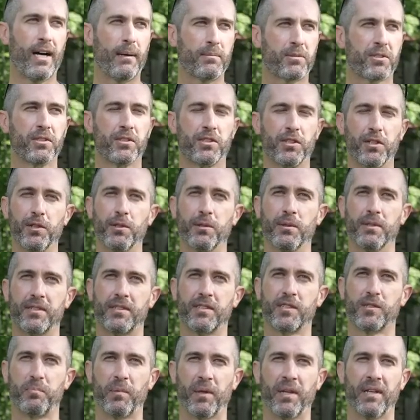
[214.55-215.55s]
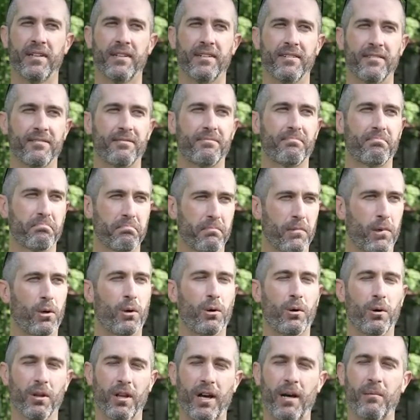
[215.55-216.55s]
Option two is to spend a
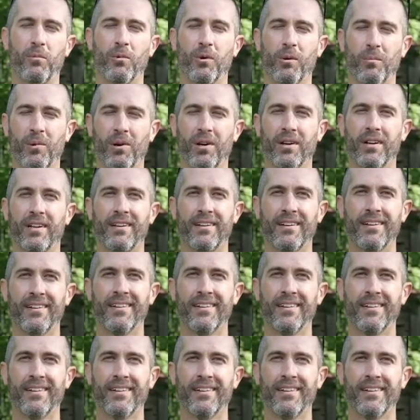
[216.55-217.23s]
whole lot more money,